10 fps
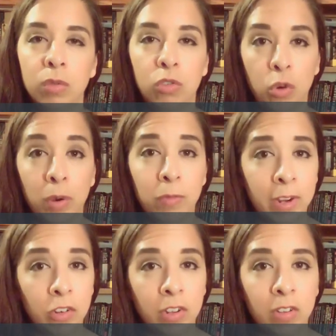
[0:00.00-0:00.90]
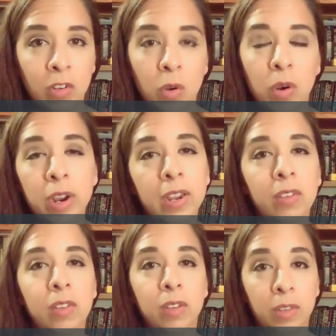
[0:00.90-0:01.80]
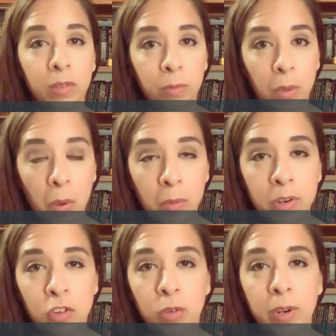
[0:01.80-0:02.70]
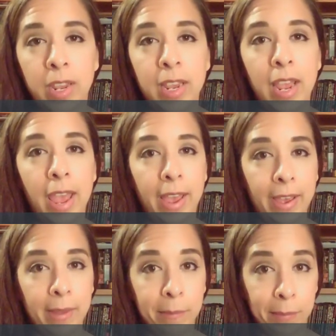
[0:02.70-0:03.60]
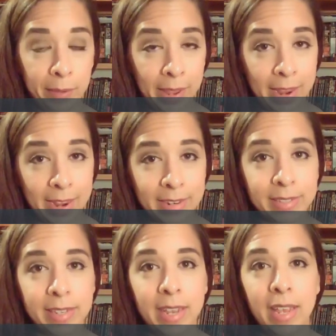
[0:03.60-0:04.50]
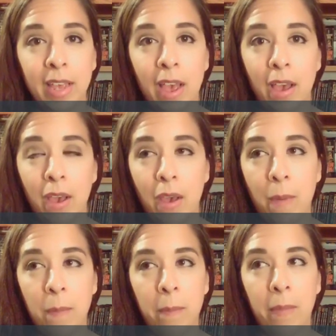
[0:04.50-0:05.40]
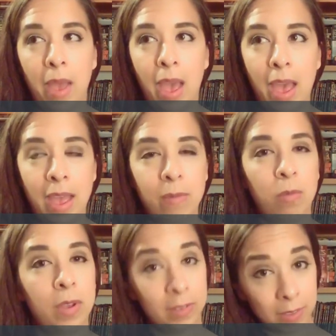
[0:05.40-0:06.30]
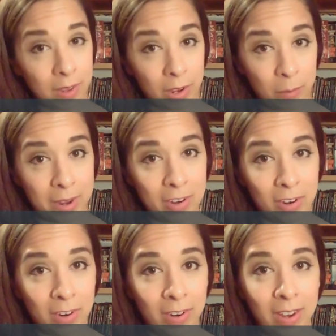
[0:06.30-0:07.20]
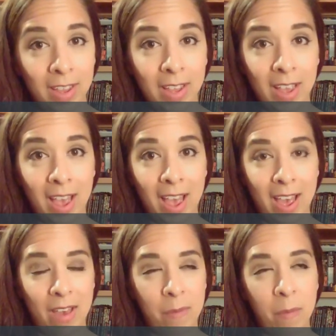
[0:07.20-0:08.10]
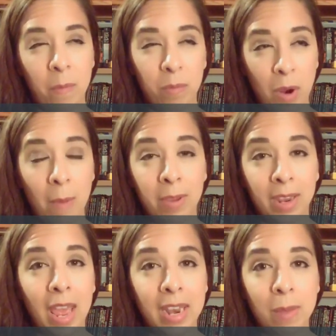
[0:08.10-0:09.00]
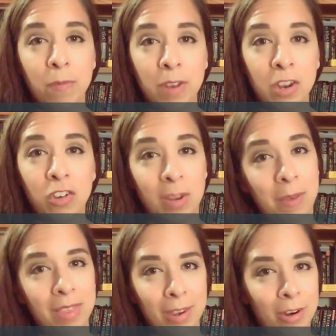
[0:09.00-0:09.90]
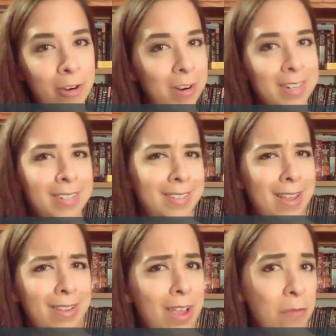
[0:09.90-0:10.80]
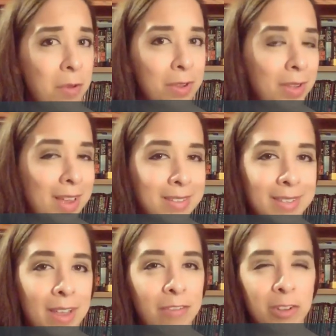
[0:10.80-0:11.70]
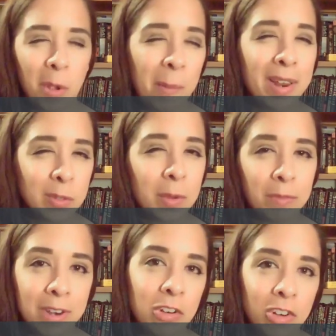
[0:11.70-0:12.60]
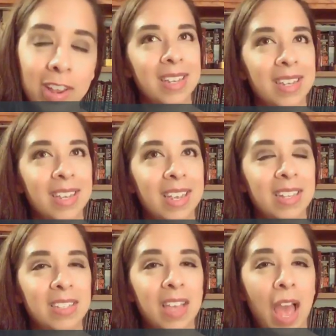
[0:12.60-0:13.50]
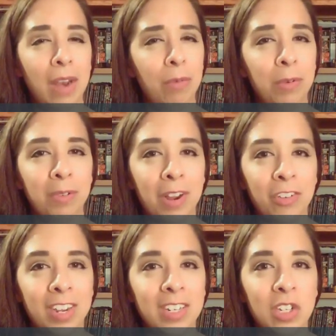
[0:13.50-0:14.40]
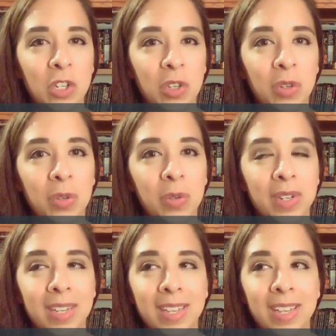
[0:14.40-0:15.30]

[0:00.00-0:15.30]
short fiction stories, poetry, and plays. I was a theater major. I'm probably going to end up finishing my theater degree since I only have 1 class left, so I might as well finish it. It's kind of refreshing to